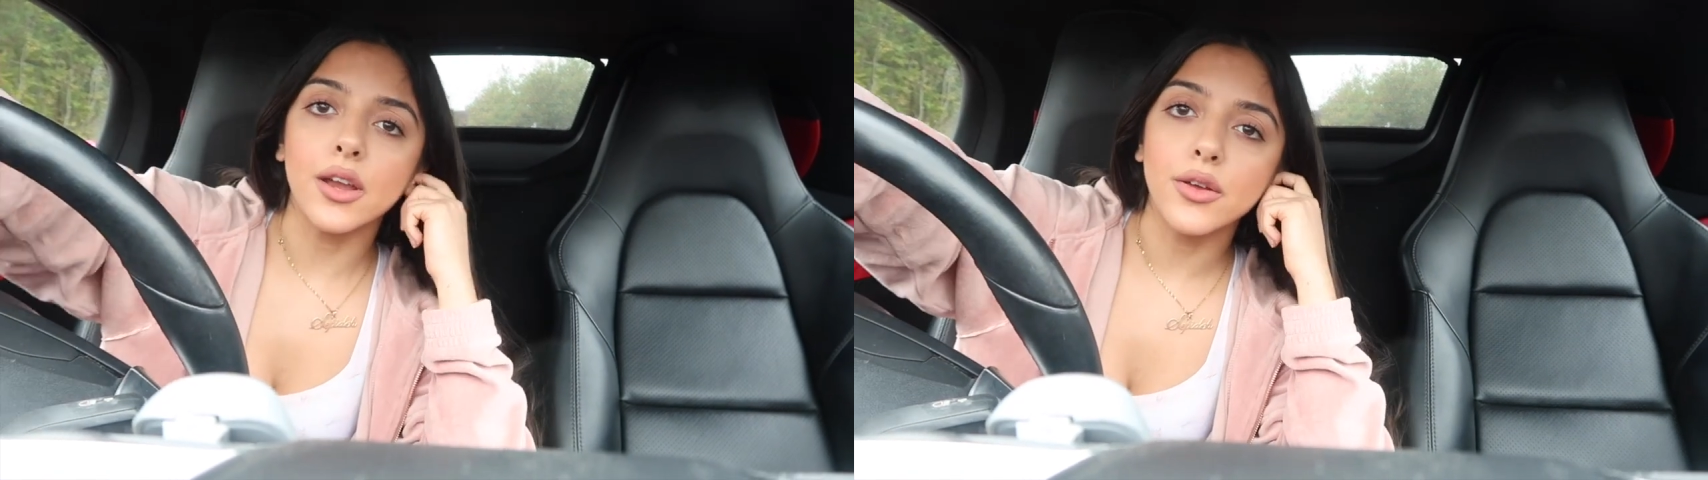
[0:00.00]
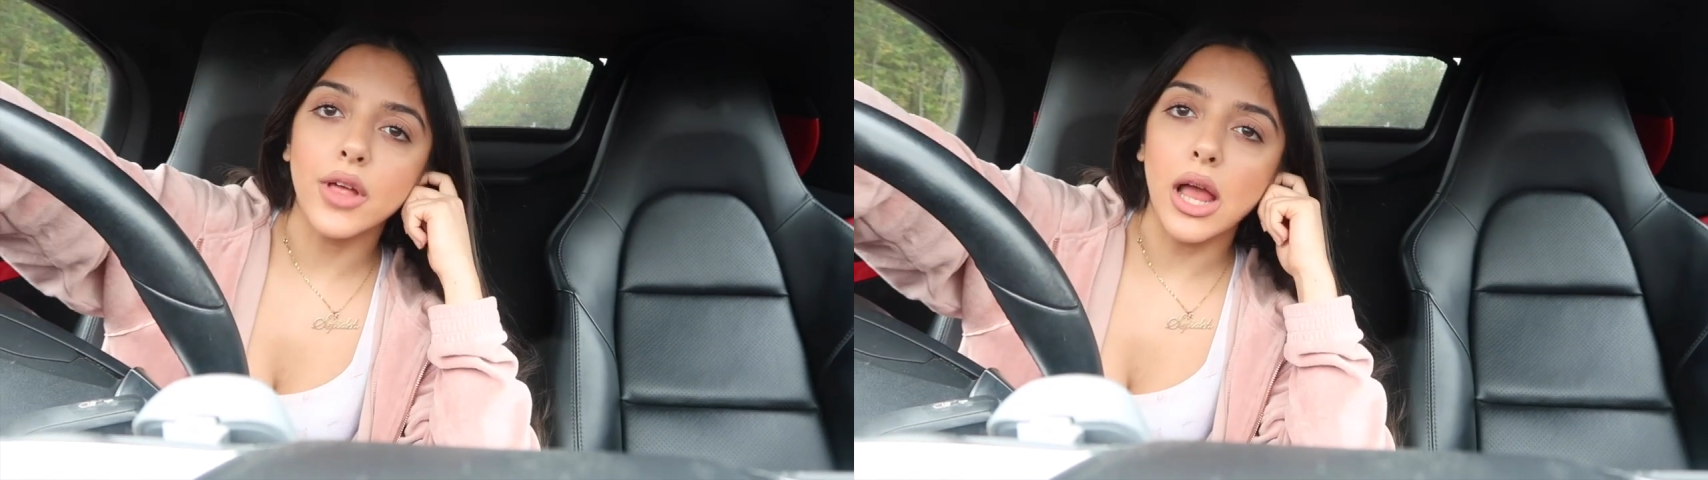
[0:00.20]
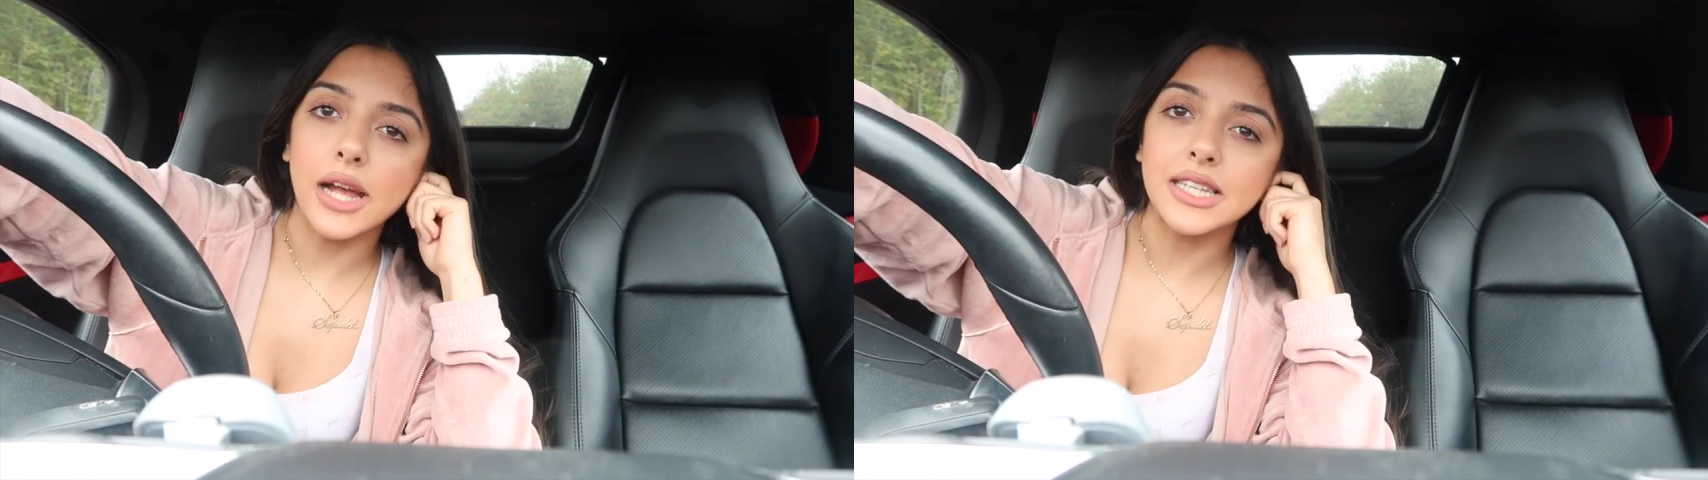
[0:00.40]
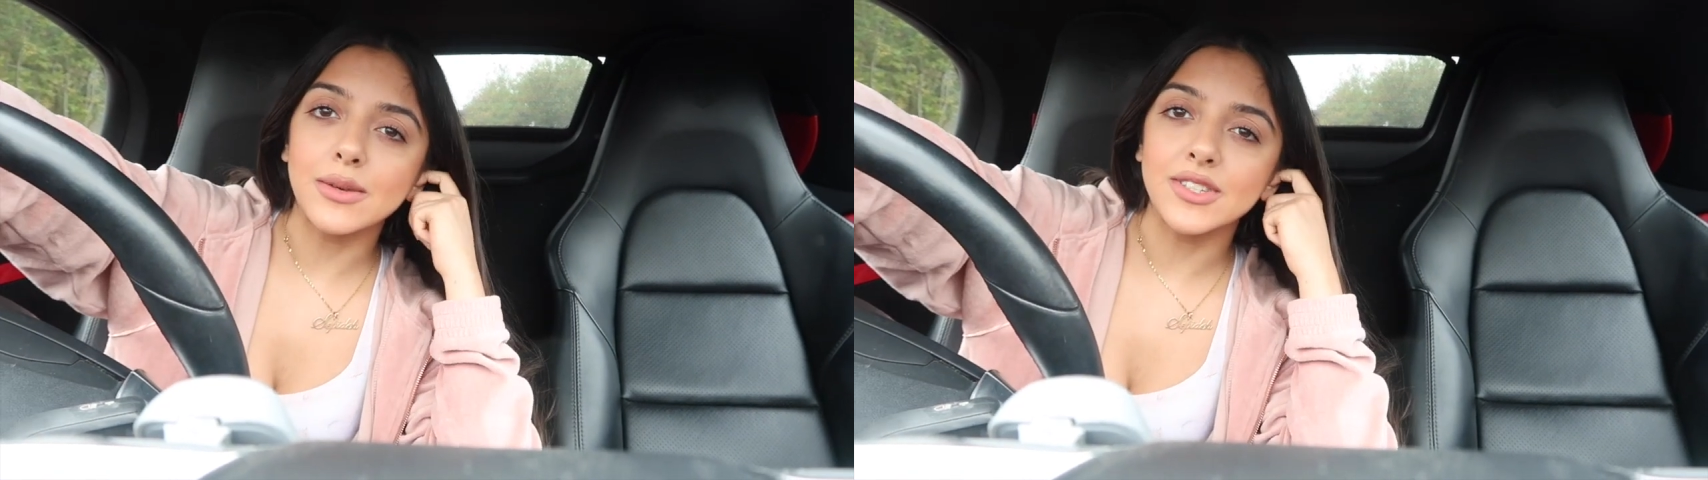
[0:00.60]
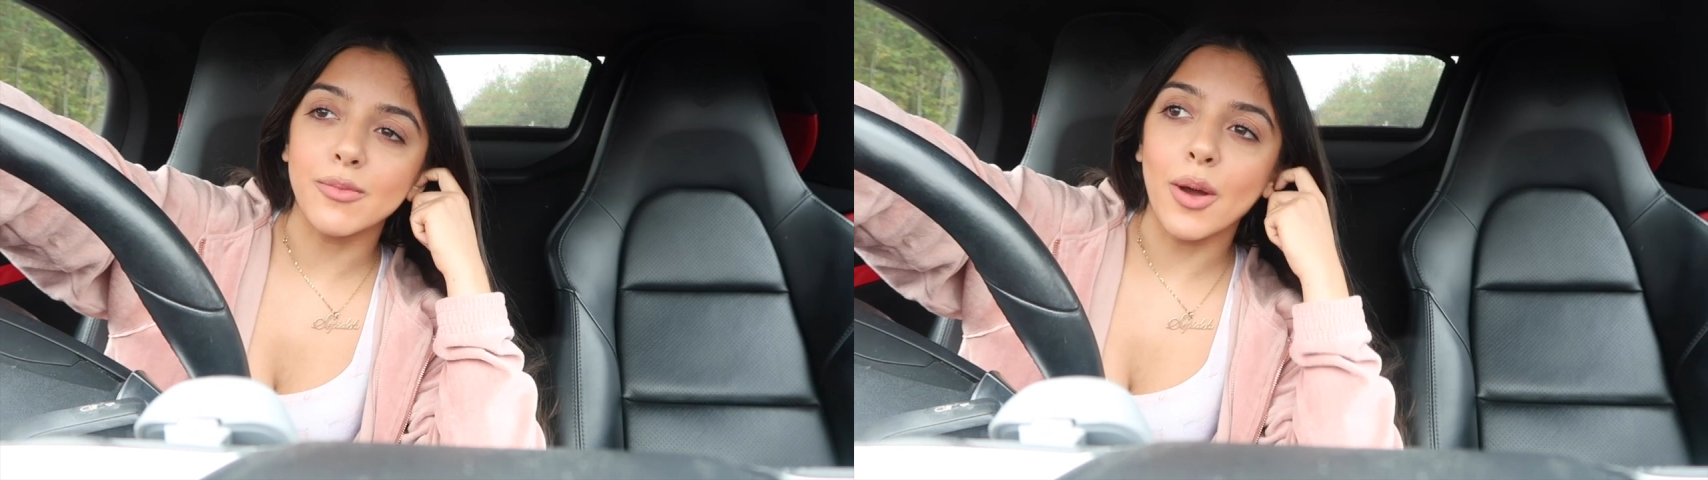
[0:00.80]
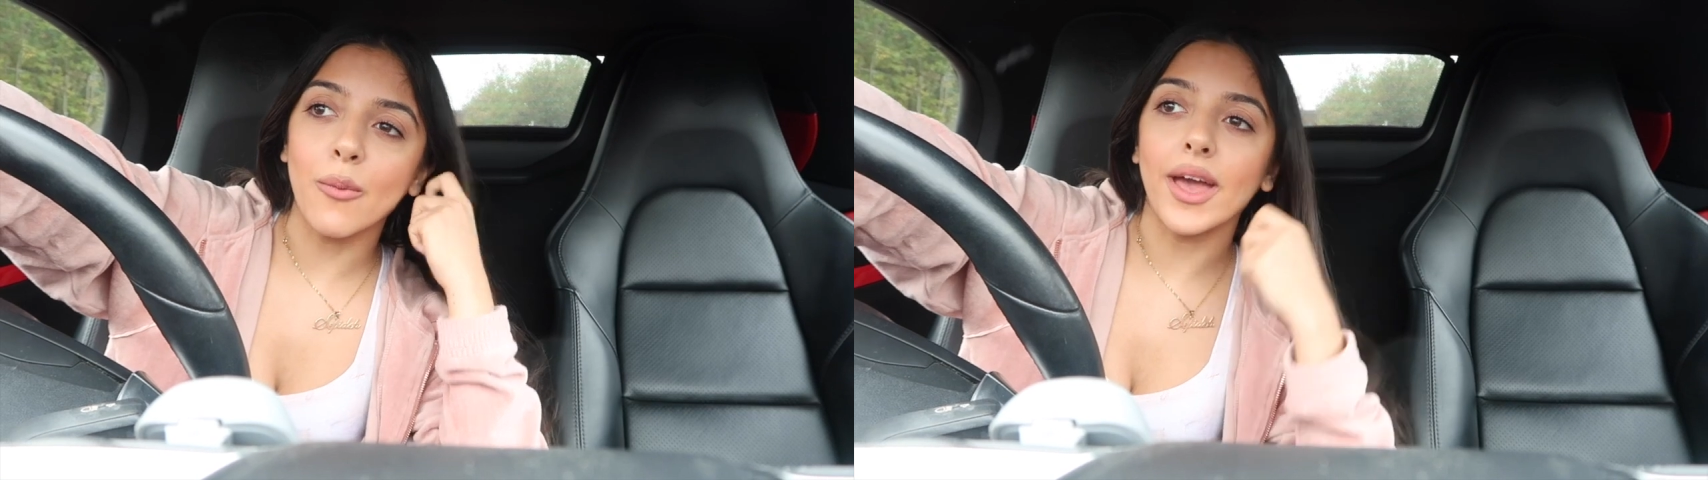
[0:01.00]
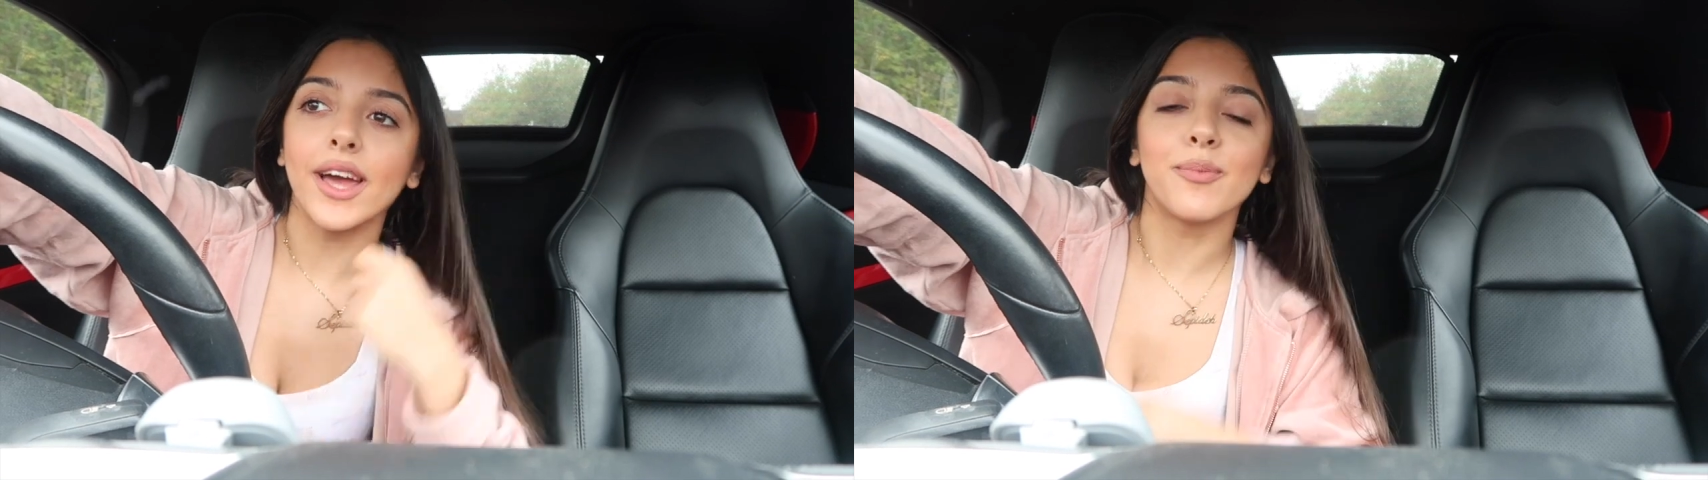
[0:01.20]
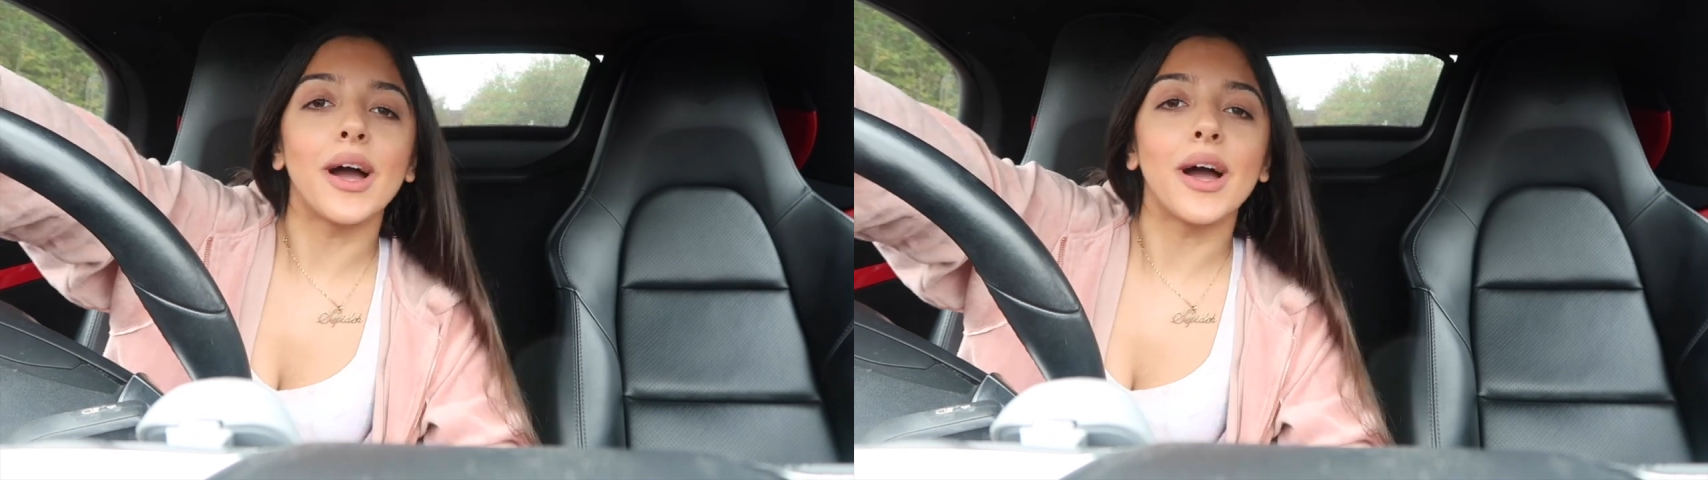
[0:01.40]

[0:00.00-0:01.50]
I know the lighting was a bit weird,